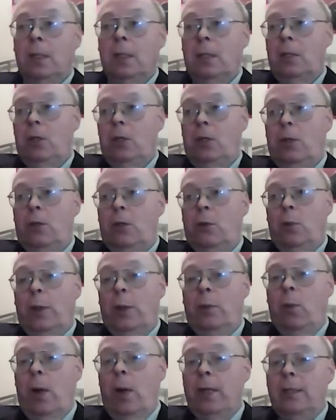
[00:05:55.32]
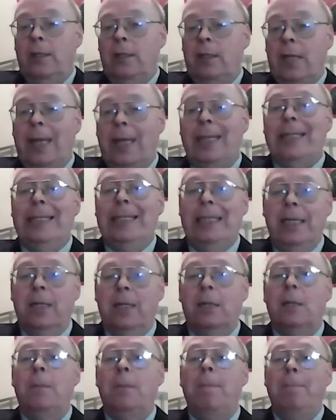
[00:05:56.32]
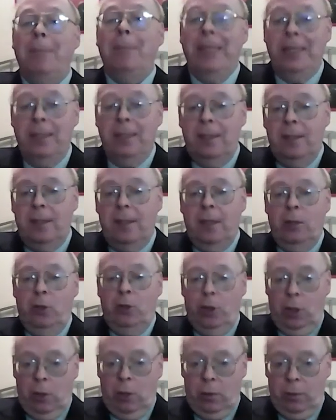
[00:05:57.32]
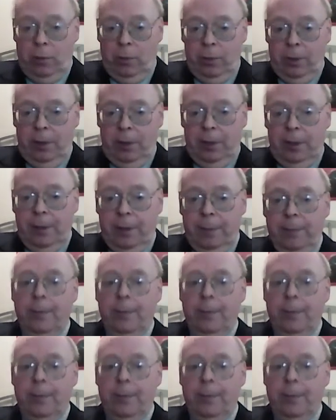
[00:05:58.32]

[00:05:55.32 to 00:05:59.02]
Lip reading: you would want to say, Dear Ms. Jones,